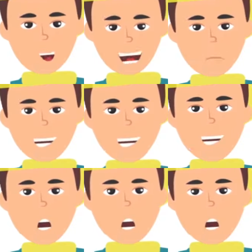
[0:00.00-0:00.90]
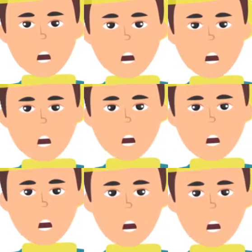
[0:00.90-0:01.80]
the letters uppercase?
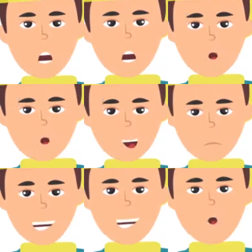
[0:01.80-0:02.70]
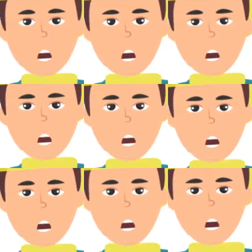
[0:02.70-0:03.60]
Caps lock.
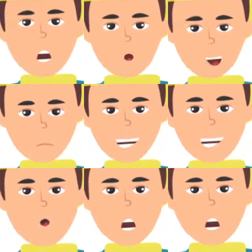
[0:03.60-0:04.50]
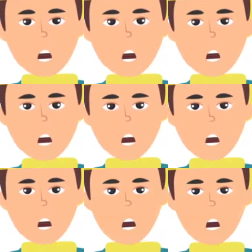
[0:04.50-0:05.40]
Which key will delete
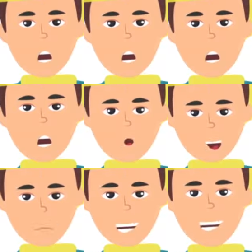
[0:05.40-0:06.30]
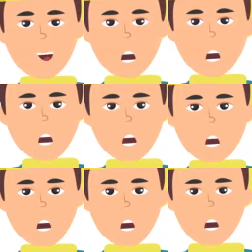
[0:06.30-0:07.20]
part of the text?
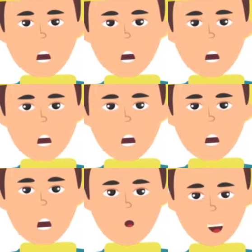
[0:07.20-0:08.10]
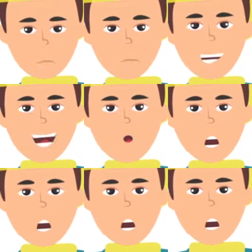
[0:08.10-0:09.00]
Backspace.
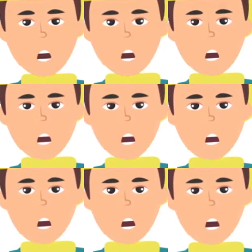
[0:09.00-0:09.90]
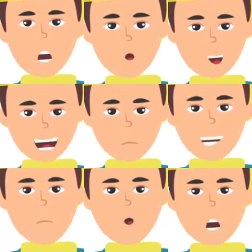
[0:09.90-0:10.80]
Which two keys will I use,
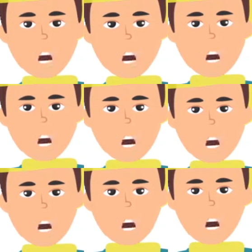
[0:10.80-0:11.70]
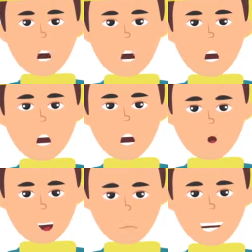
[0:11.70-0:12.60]
to create a new text line and
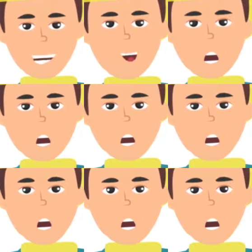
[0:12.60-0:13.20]
indentation?